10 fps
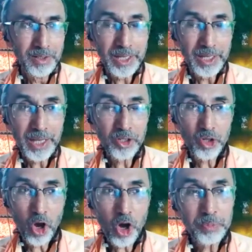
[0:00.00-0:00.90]
again
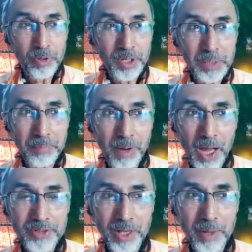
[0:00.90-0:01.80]
wrongfully by
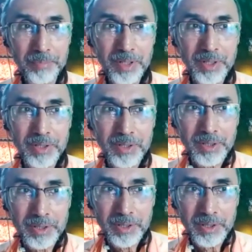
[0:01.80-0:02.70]
some,
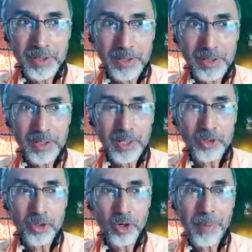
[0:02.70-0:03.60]
you
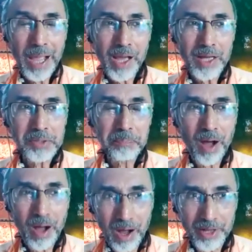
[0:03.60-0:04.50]
know, bad
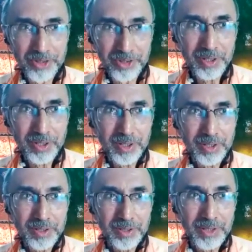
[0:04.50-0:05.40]
past,
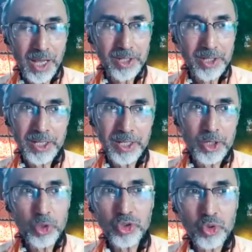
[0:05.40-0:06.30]
that he
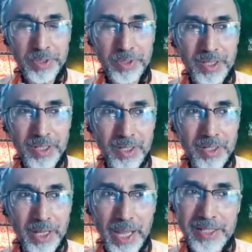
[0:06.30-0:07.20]
used to be
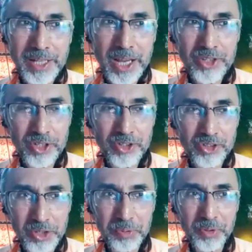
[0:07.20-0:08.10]
engaged in
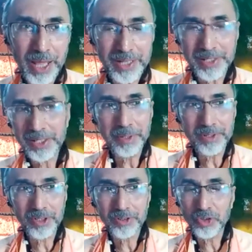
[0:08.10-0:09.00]
sinful
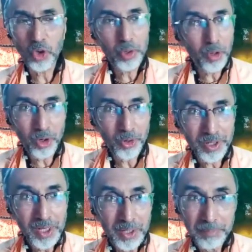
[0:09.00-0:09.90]
activities, no more,
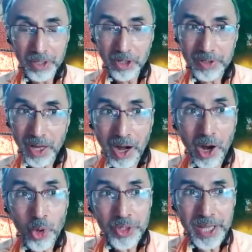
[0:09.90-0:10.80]
because
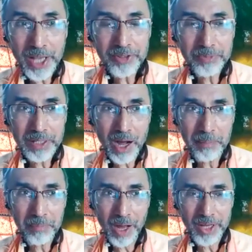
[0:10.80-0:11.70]
now he has
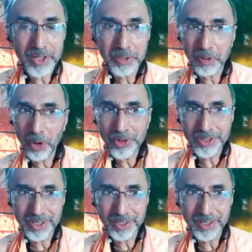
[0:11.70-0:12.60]
become my
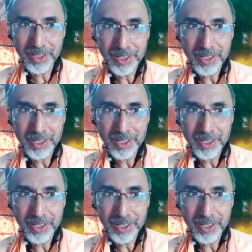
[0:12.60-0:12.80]
devotee,